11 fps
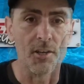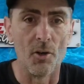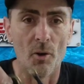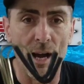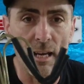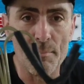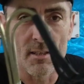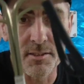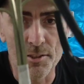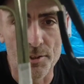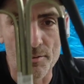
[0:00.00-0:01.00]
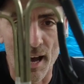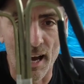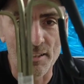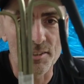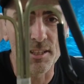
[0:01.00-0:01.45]
So you're aiming to do
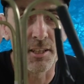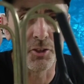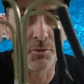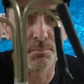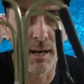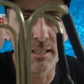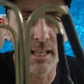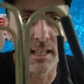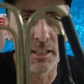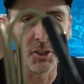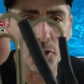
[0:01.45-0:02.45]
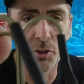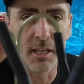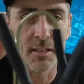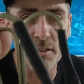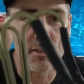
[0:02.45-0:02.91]
that. So you're just basically
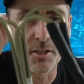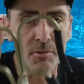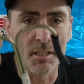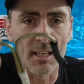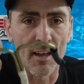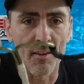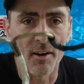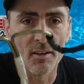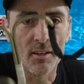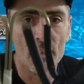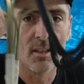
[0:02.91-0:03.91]
joining the two together